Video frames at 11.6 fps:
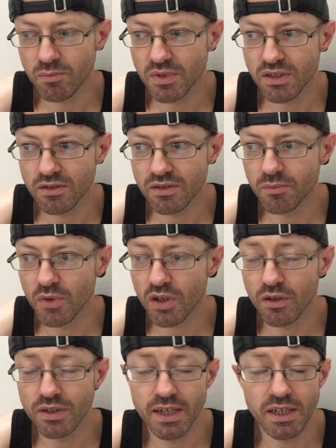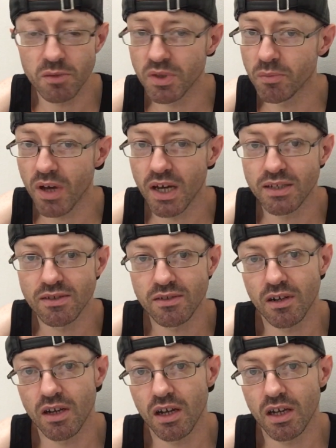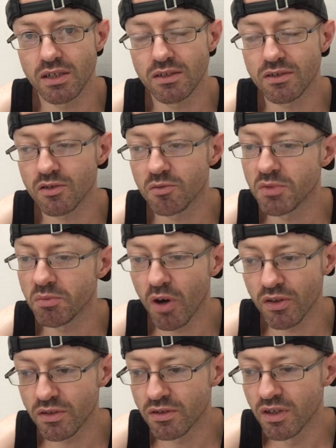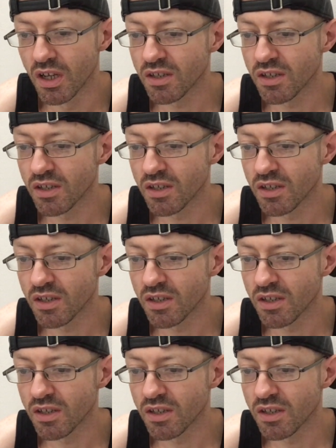because I'm not going to any of the big parties tonight. I just couldn't be bothered.